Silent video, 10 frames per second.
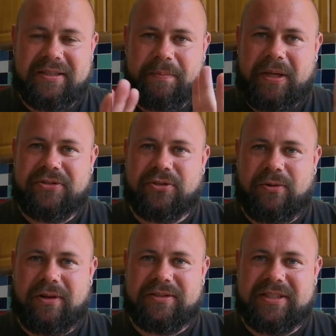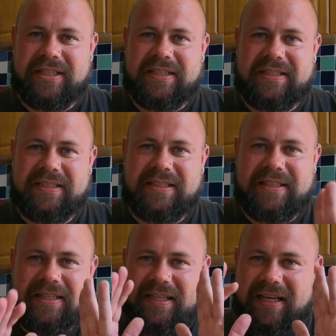The picture quality
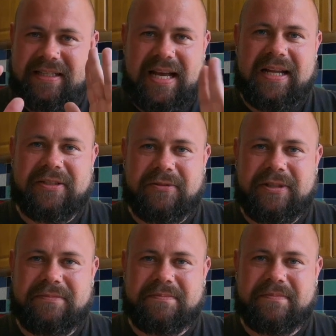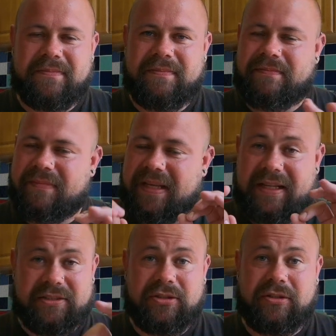is adequate.
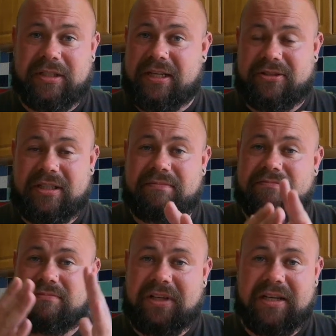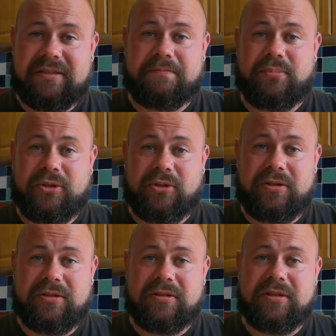It's good actually, nice
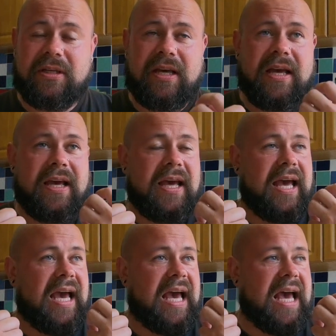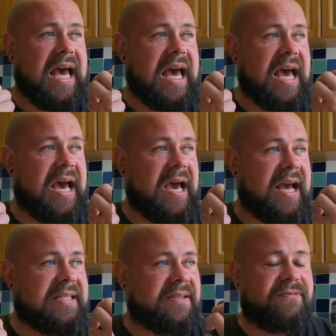colours.
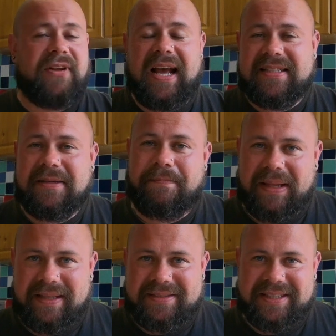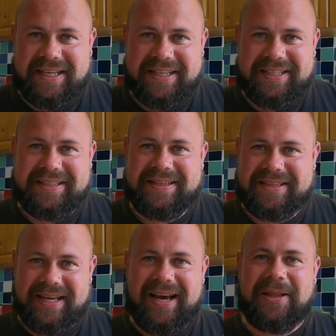It's the flexibility
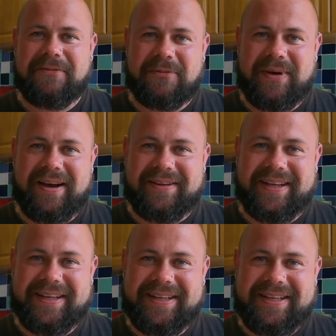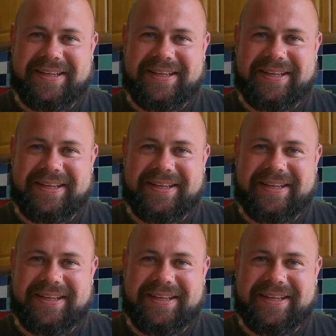that I love about it.